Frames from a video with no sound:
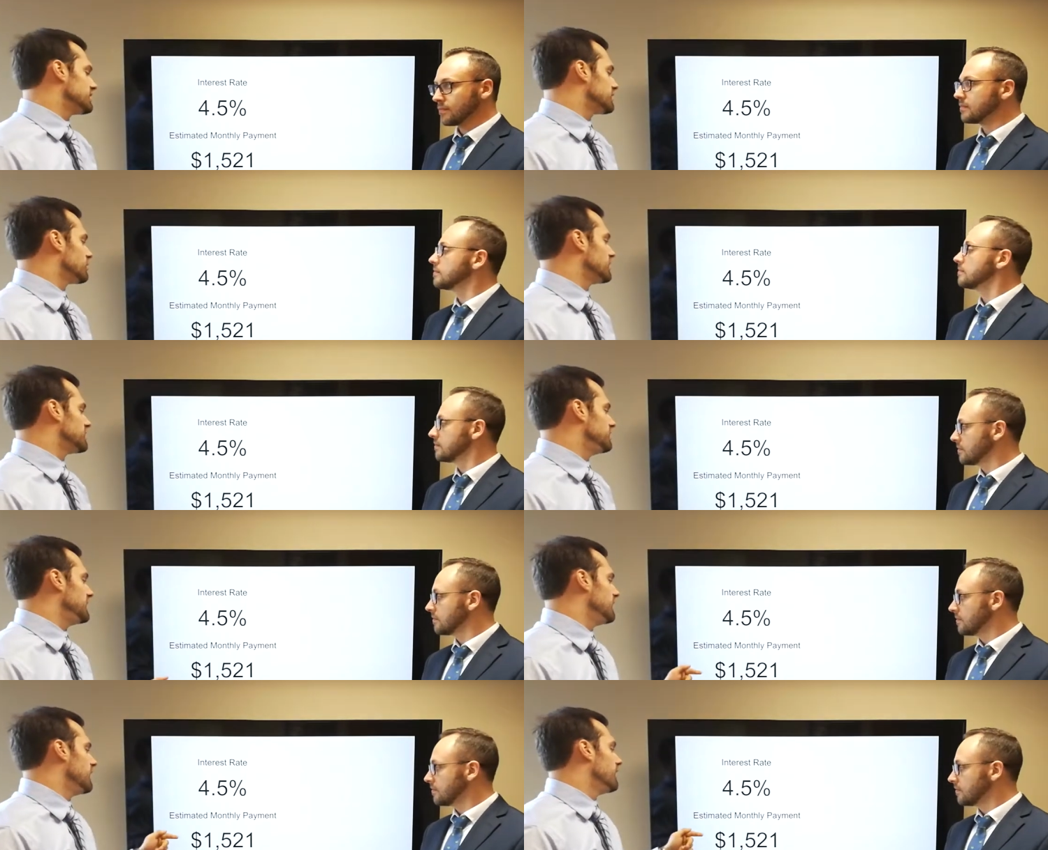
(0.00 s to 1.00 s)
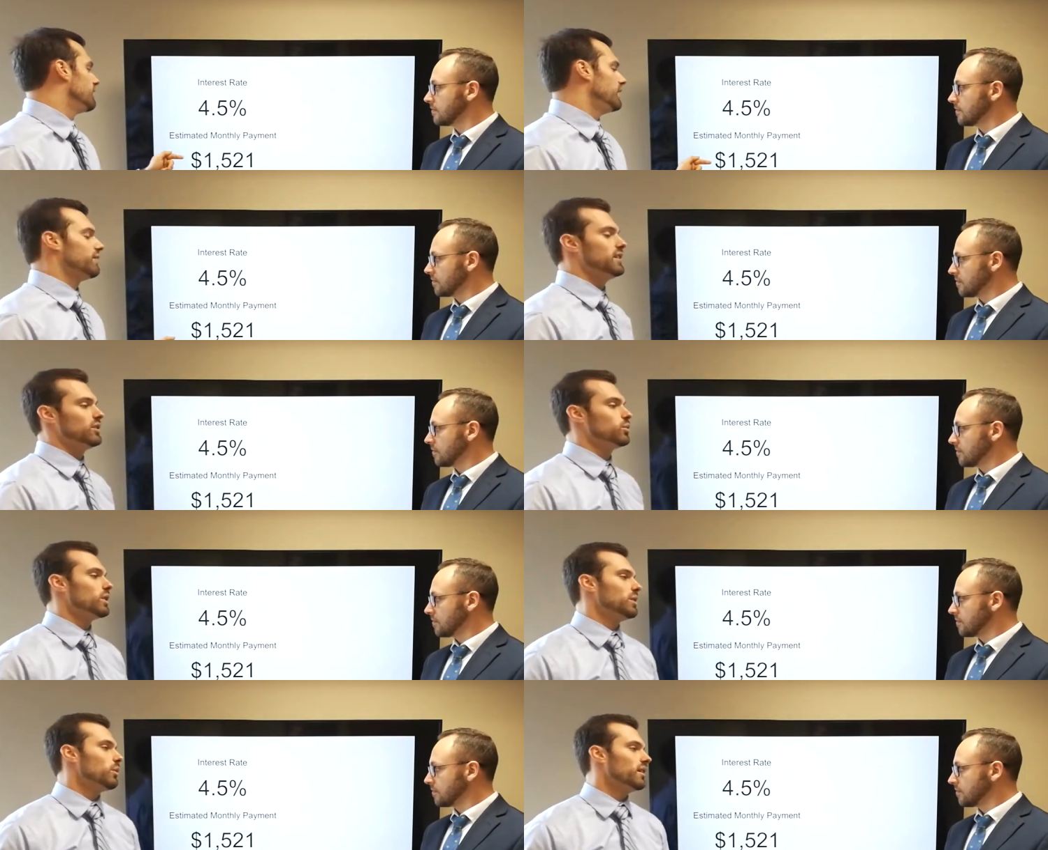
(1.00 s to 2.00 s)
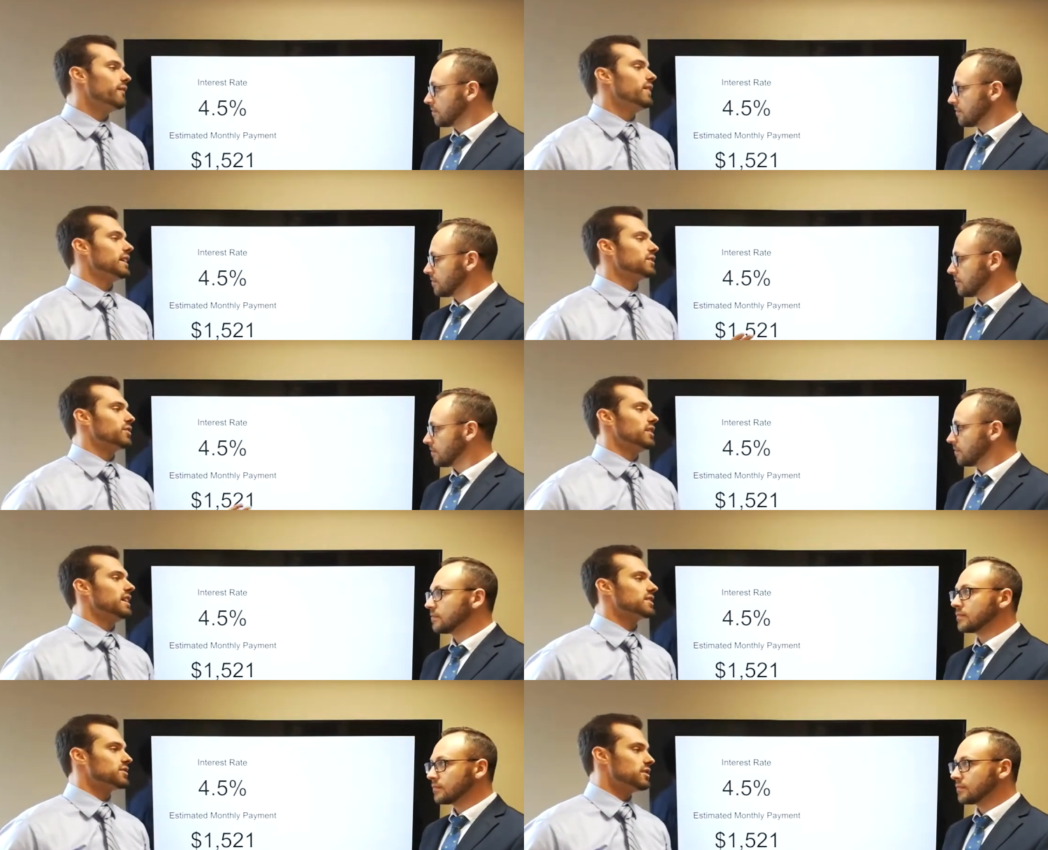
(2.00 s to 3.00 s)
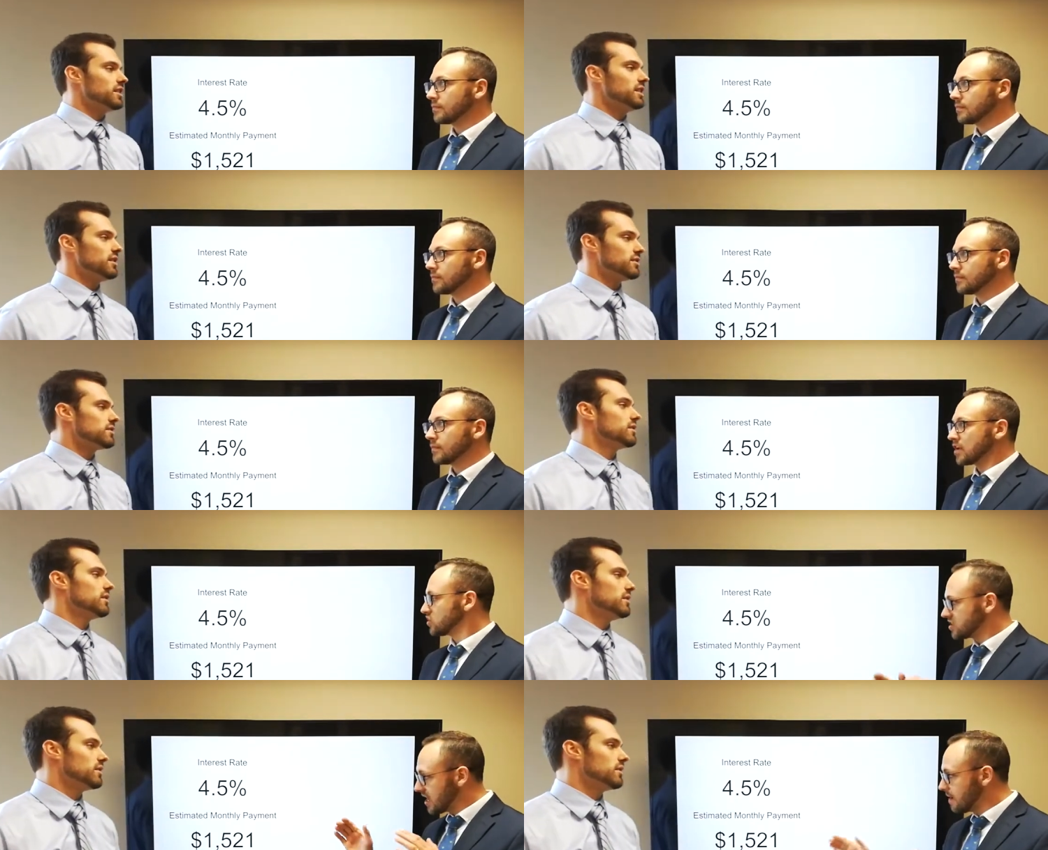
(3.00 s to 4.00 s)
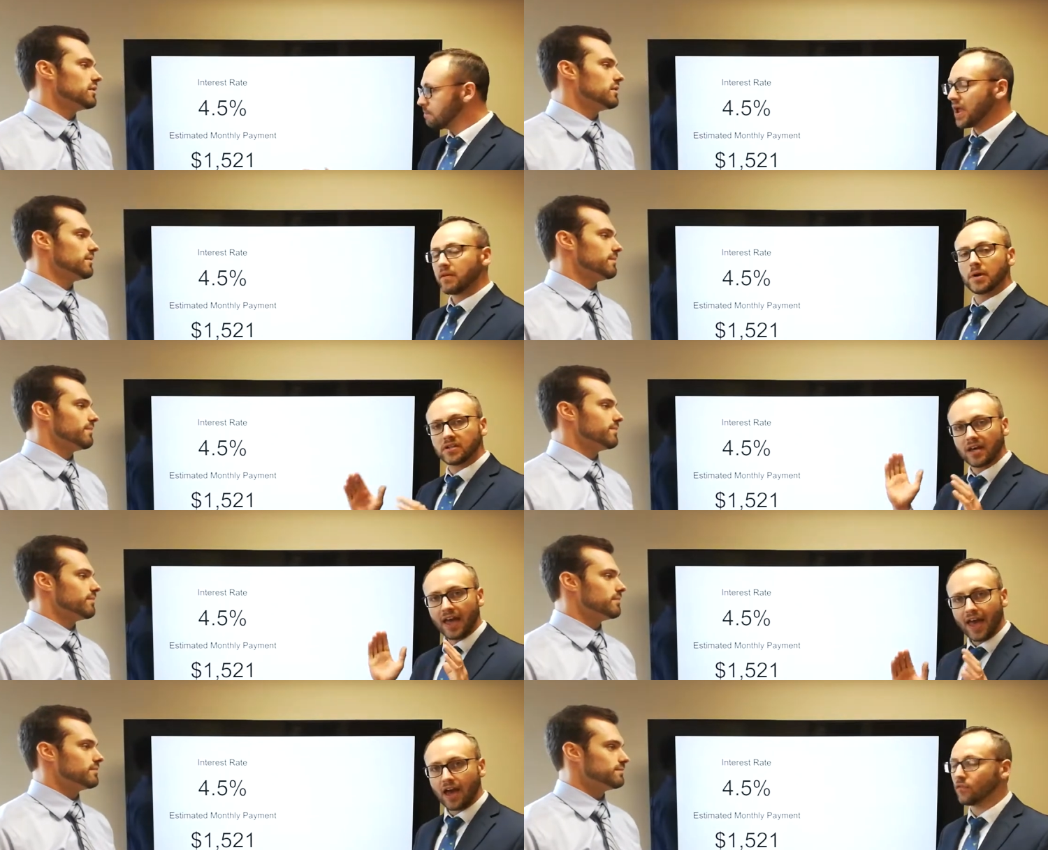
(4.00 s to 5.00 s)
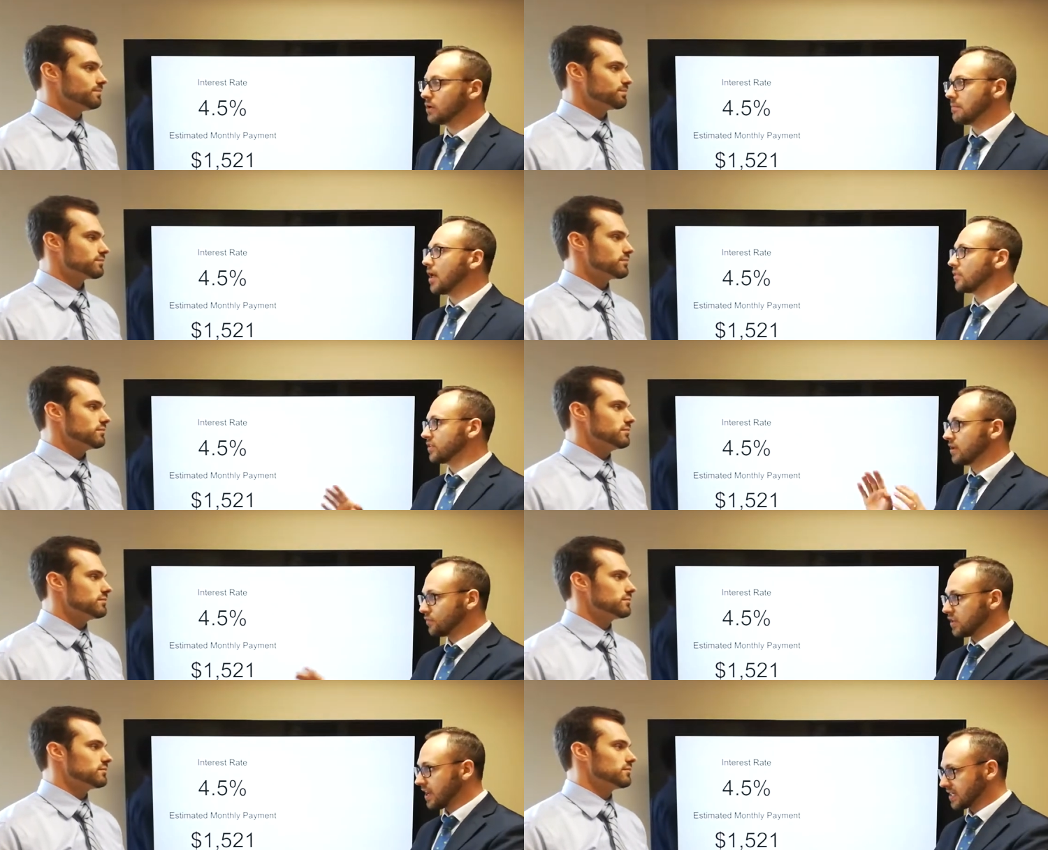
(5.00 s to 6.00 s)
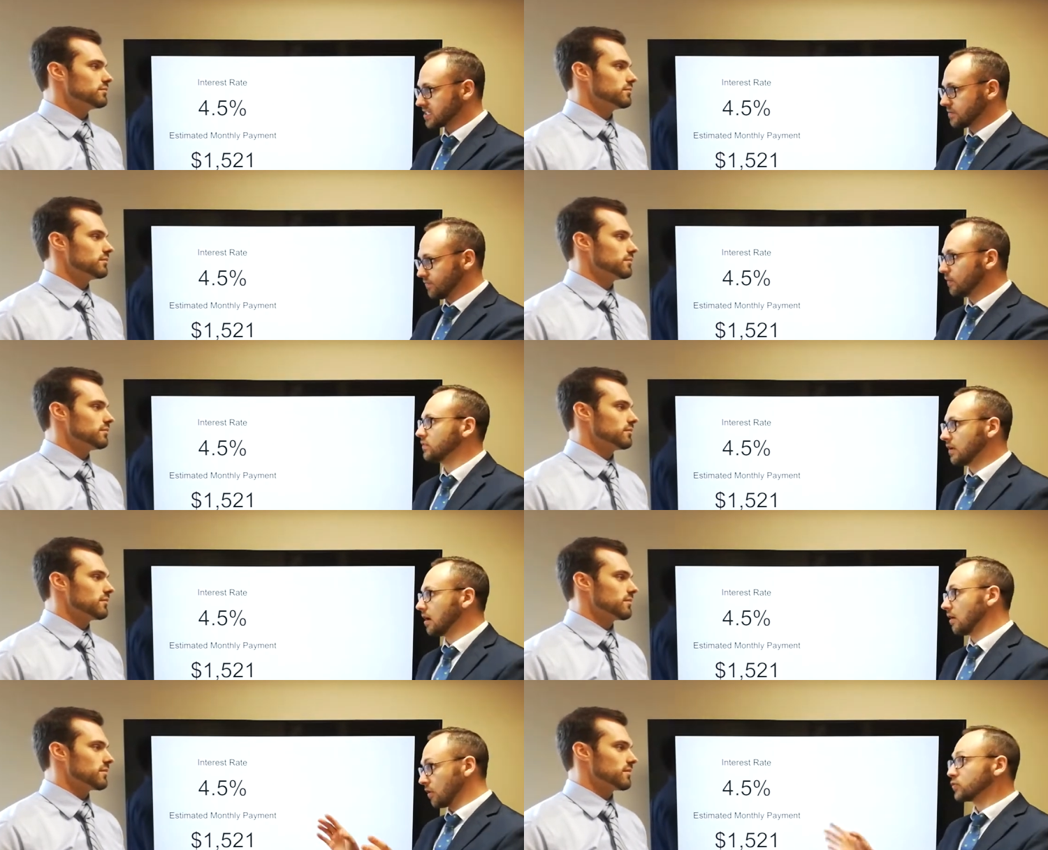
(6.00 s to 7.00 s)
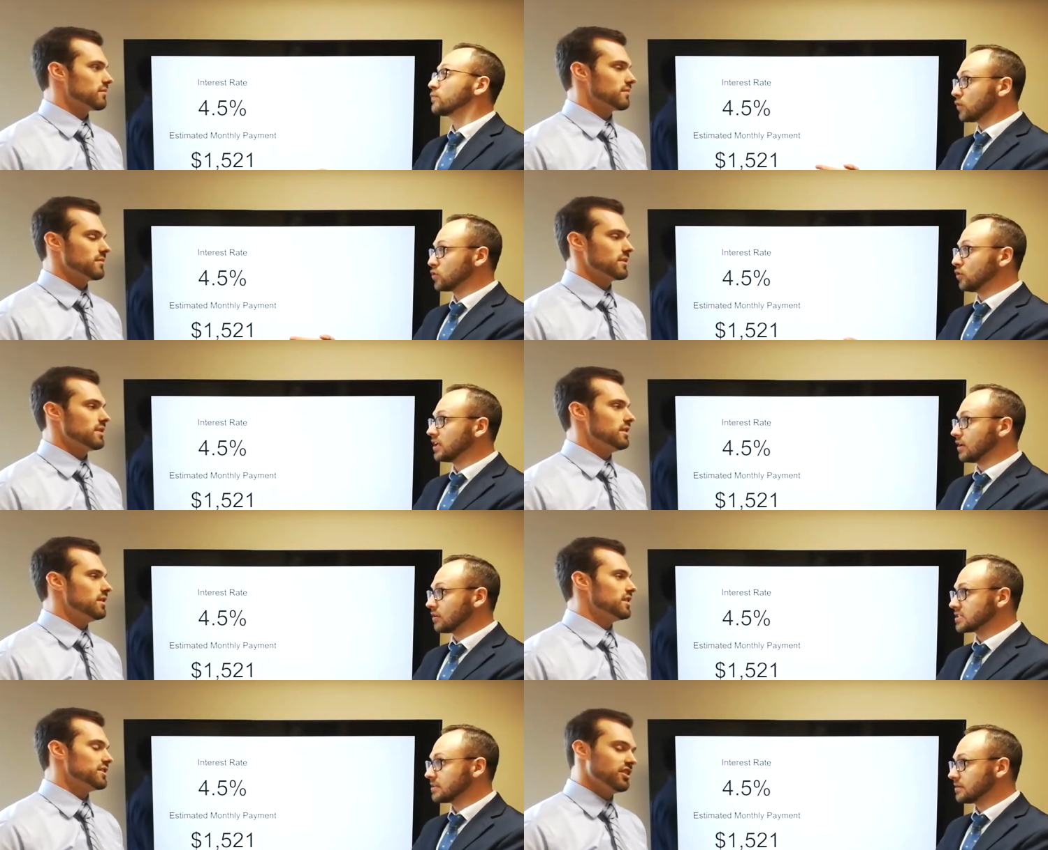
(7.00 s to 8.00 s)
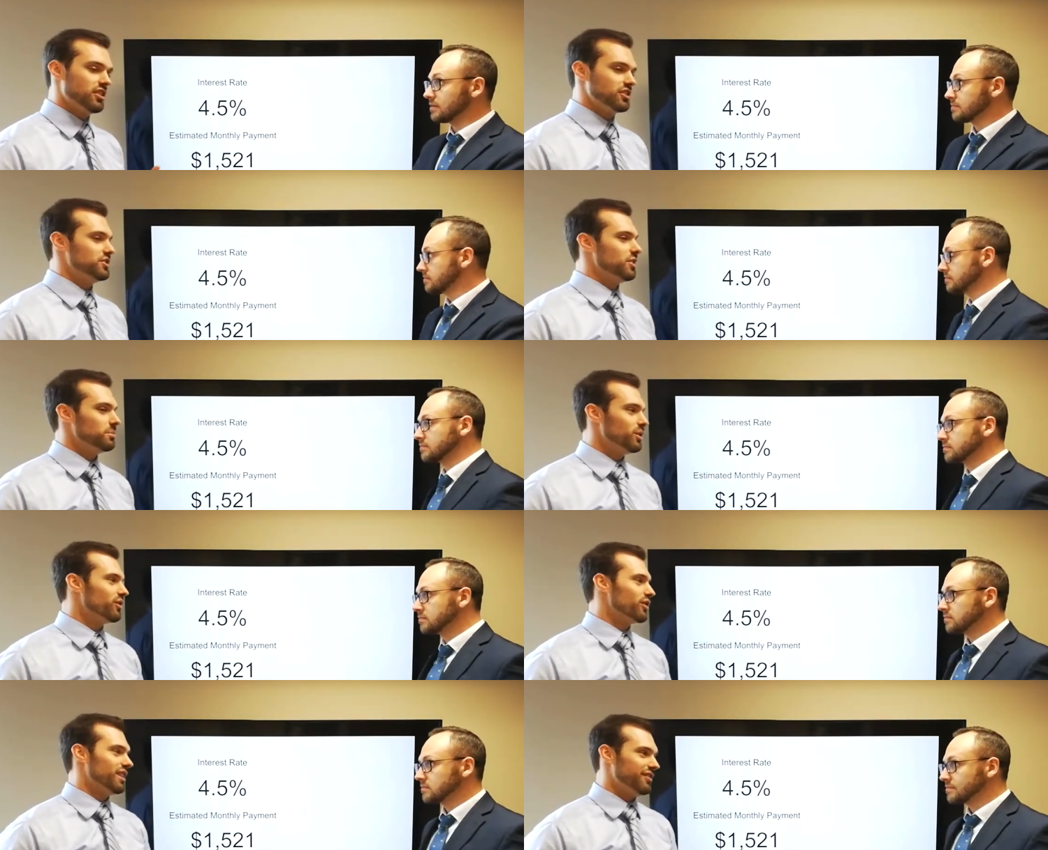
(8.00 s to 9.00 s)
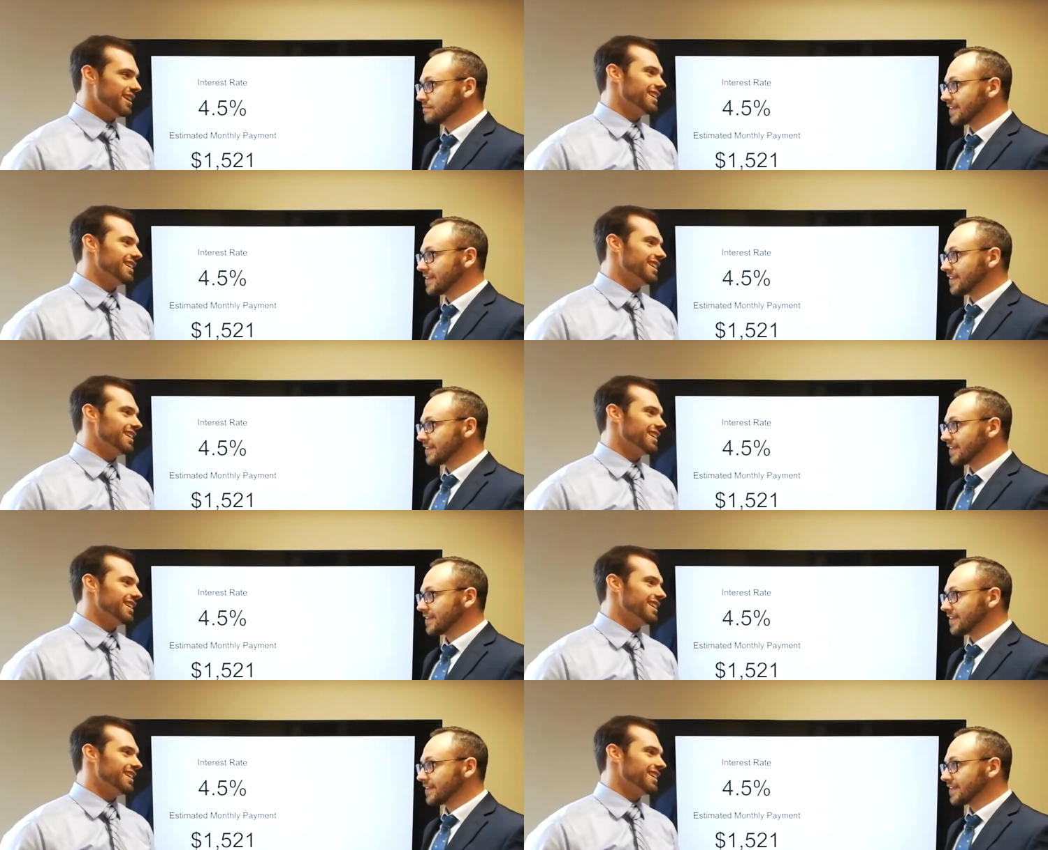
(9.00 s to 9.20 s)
Speaker 1: is going to be 1521 fixed for the next 30 years. Same payment every month for
Speaker 2: the next 50 or for 30 years. As long as you don't move a refi.